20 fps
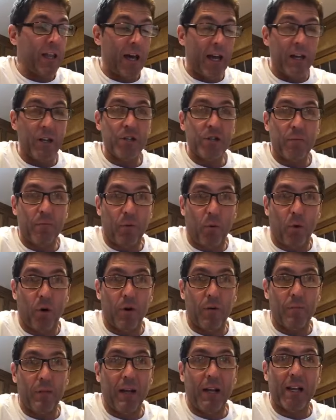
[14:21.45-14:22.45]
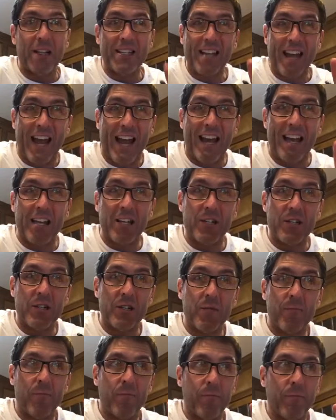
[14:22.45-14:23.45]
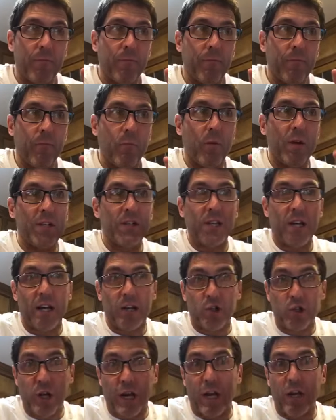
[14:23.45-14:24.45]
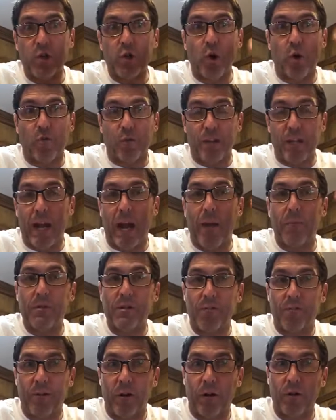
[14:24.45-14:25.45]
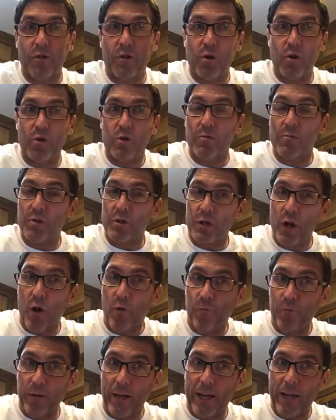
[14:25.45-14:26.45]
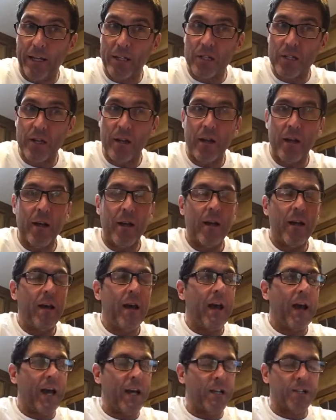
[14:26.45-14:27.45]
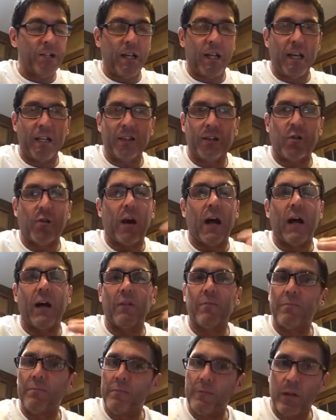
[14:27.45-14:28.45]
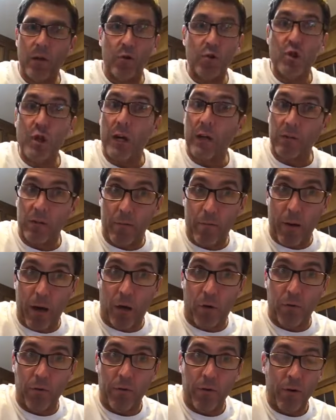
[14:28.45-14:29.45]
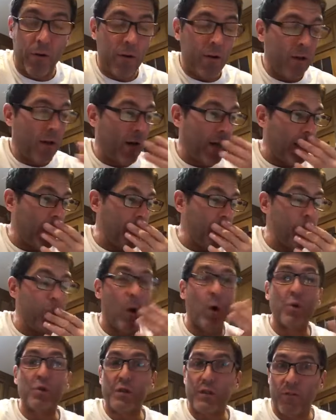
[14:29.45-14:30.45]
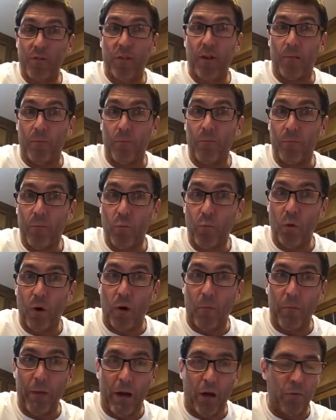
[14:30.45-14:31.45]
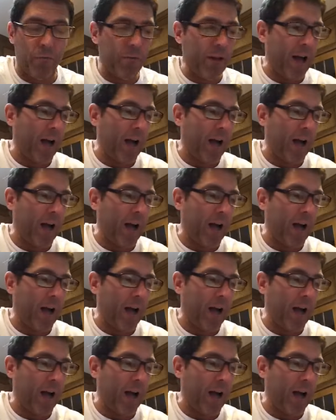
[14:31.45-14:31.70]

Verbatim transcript: That is important because as we see a changeover in the atmosphere to some snowflakes, as they hit the ground, they'll generally melt. Um, most of them will melt.